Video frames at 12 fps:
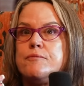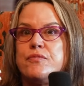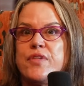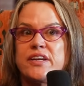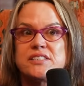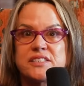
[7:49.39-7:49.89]

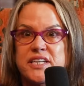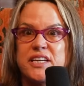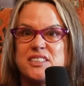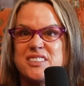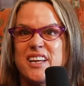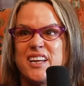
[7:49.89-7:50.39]
They see
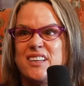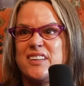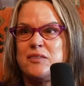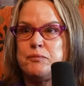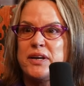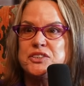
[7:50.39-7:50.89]
us.
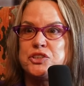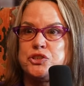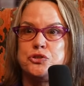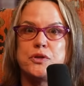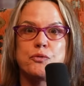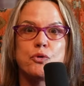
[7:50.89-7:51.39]
They message
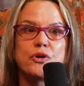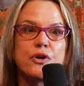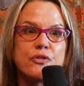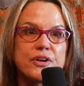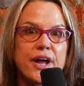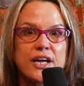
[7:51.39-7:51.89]
you. They want to
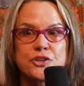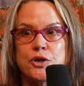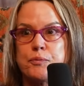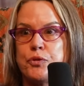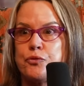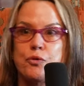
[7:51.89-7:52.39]
know the night you're
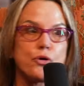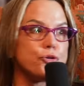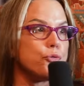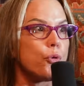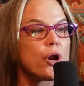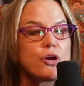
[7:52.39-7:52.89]
up at the
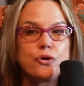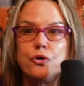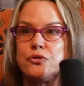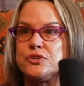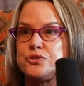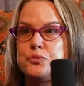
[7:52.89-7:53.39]
rodeo. "Where are you
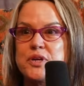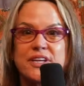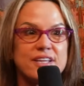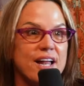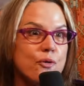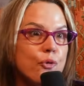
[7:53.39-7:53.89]
going this
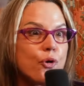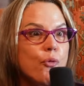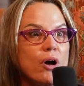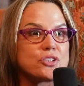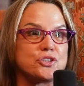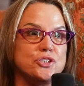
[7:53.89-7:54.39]
weekend? I want to
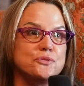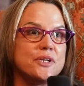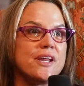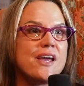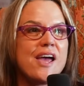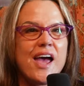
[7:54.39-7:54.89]
watch
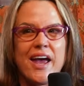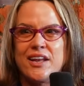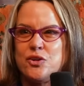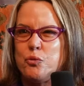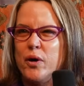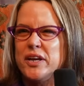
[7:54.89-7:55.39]
you."
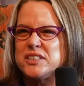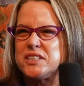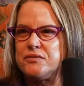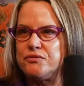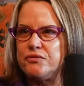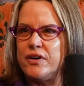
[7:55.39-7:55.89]
And the way it's
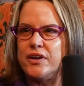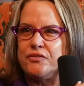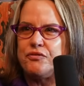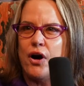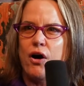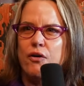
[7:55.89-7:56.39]

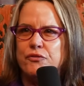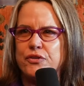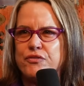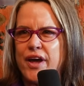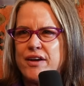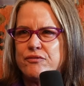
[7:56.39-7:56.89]
evolved
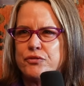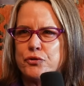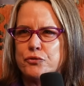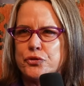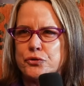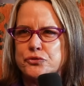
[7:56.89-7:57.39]
of that
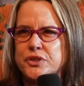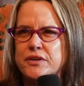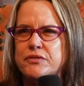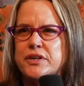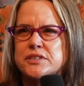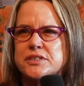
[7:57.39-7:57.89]
through
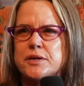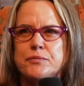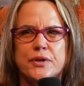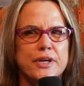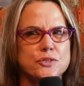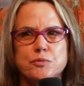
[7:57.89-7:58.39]
TV is something else.